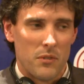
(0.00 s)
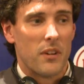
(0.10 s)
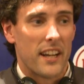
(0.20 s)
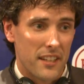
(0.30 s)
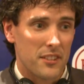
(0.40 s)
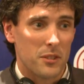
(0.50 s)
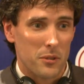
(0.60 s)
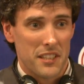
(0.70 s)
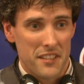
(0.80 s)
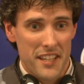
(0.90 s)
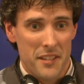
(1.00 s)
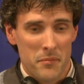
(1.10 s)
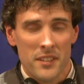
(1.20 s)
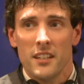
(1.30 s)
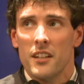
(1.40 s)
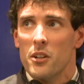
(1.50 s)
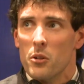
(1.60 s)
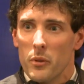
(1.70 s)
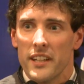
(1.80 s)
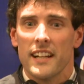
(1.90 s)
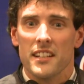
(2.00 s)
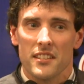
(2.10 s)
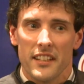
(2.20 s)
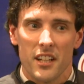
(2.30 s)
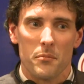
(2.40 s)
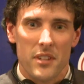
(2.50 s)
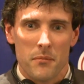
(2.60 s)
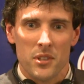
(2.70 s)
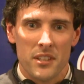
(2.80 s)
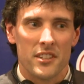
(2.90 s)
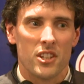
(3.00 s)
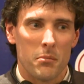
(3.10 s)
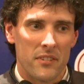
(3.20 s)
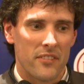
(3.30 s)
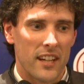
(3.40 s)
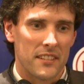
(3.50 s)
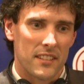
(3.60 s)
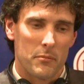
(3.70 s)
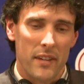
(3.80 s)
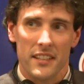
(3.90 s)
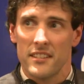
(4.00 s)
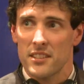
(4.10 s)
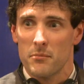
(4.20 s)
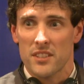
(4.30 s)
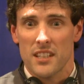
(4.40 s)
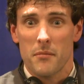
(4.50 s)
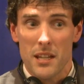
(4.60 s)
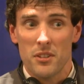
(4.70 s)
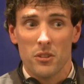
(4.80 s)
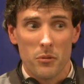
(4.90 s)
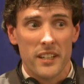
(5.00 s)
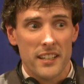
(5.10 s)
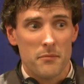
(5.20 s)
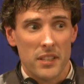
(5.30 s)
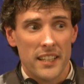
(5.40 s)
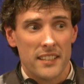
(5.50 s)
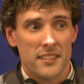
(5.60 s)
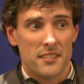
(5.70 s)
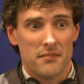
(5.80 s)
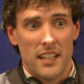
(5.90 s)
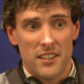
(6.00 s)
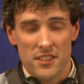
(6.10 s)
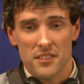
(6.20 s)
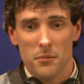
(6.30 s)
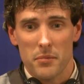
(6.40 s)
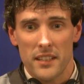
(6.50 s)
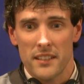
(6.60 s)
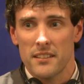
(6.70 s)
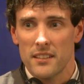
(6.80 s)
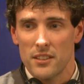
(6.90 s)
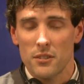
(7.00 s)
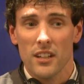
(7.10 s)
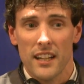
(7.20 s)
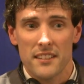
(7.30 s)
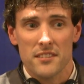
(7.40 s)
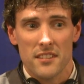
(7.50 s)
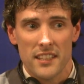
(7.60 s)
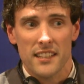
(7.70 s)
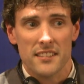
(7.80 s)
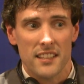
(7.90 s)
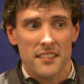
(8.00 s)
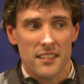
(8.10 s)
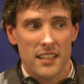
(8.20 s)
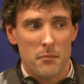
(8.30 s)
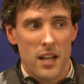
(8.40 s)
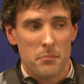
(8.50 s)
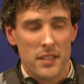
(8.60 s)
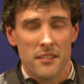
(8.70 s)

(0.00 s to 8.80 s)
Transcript: and us talking to them, we can actually help them do their job and find that the mechanisms are maybe already in place and just not being utilized to the extent that they might be.